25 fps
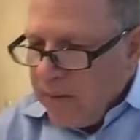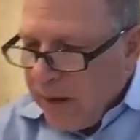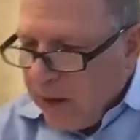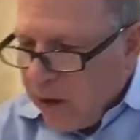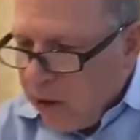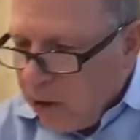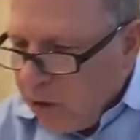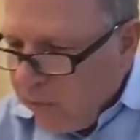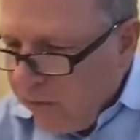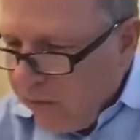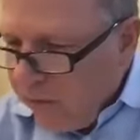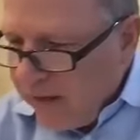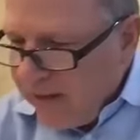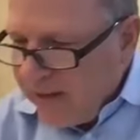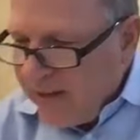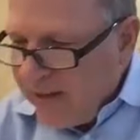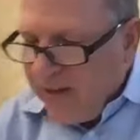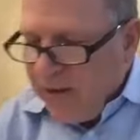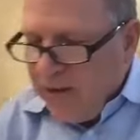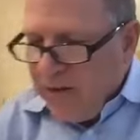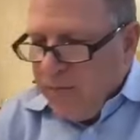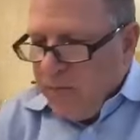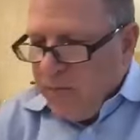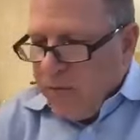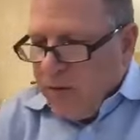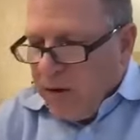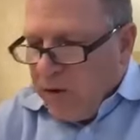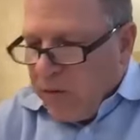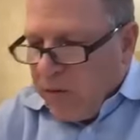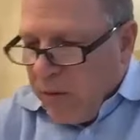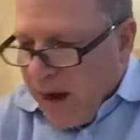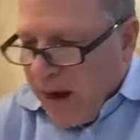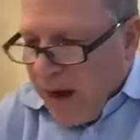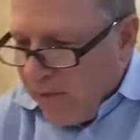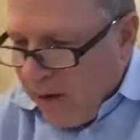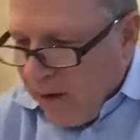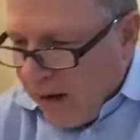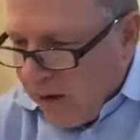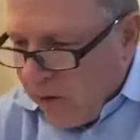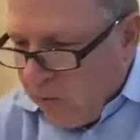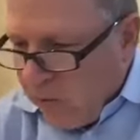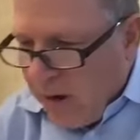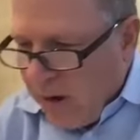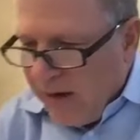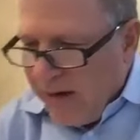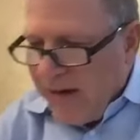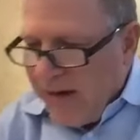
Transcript: They could have eaten the grain right away.